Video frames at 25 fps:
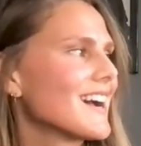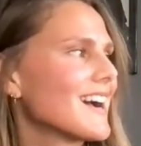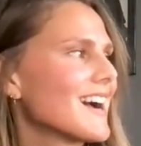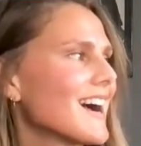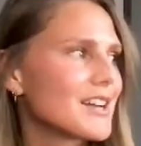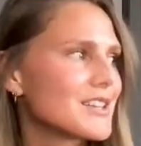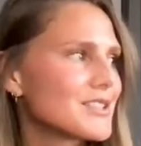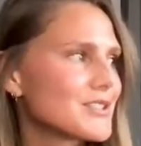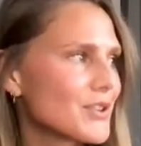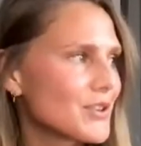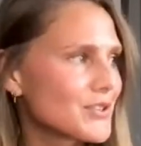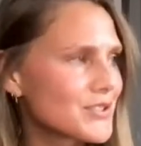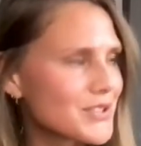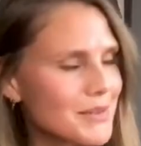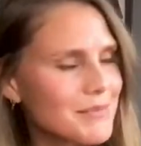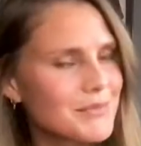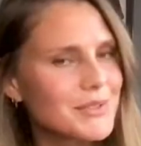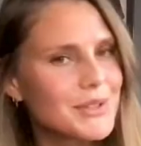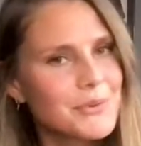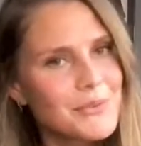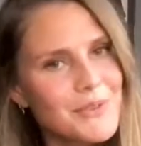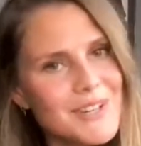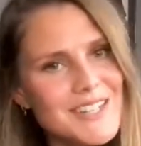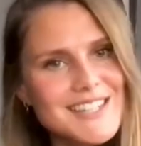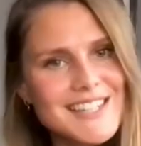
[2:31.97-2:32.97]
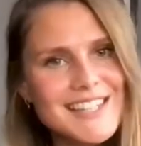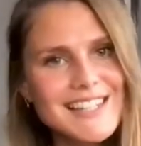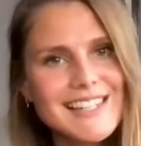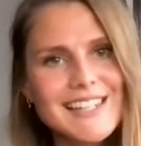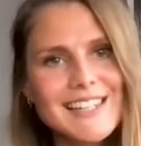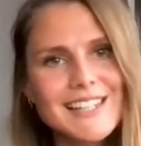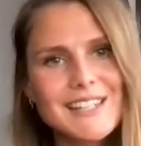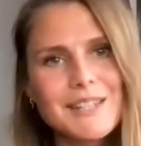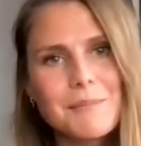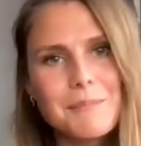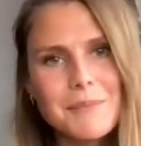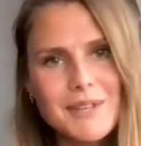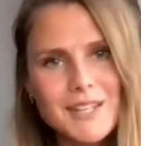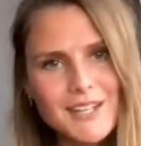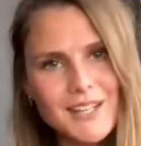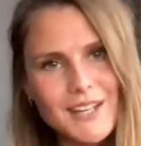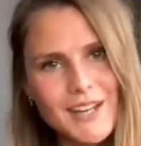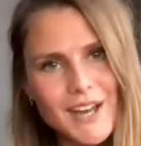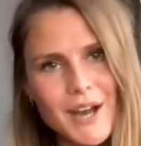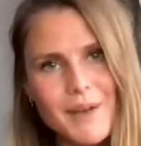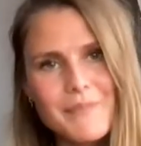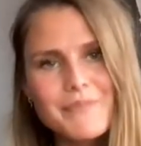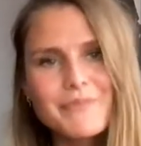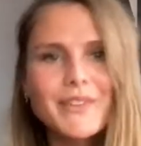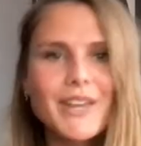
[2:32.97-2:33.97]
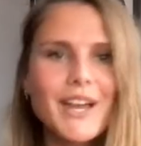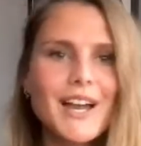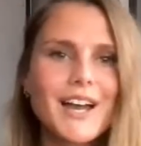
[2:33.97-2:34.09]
I saw something recently in the media,